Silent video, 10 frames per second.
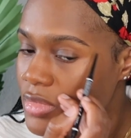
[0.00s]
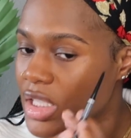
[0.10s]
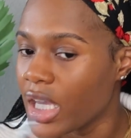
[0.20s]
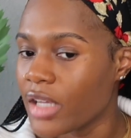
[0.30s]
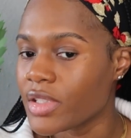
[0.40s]

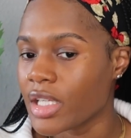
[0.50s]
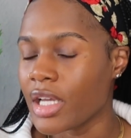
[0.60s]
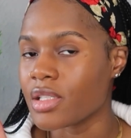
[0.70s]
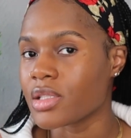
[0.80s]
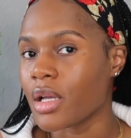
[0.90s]
I have to
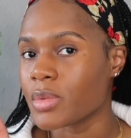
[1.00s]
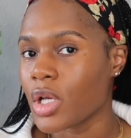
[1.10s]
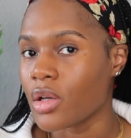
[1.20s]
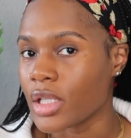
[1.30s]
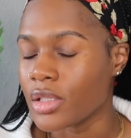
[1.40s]
kind of stop
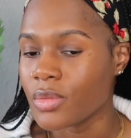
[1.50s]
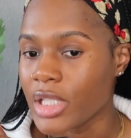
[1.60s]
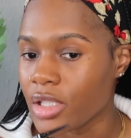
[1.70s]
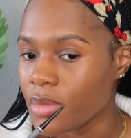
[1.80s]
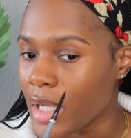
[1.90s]
talking when
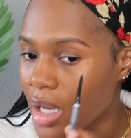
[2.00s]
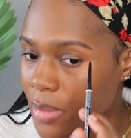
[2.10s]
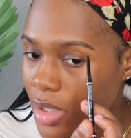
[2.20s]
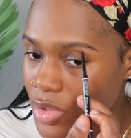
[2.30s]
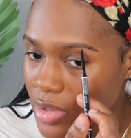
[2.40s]
I do my
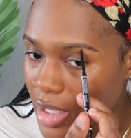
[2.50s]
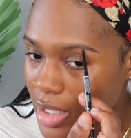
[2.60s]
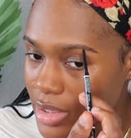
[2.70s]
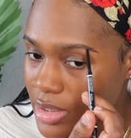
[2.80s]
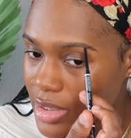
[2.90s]
eyebrows, you
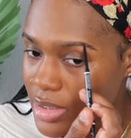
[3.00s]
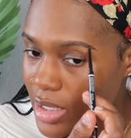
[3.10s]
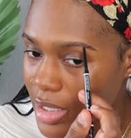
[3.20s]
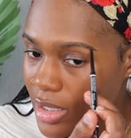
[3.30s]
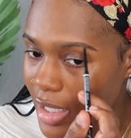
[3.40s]
guys, because
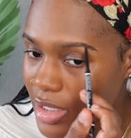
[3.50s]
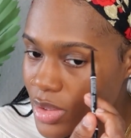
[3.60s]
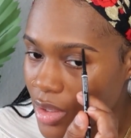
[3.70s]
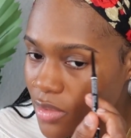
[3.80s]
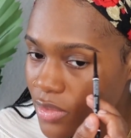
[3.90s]
like I can
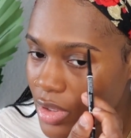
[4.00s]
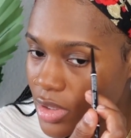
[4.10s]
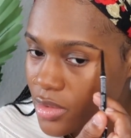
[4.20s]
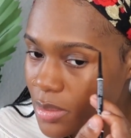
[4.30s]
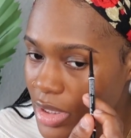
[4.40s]
talk for a
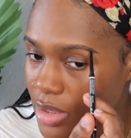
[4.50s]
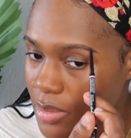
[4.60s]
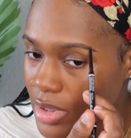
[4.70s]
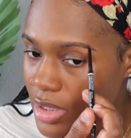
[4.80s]
little bit, but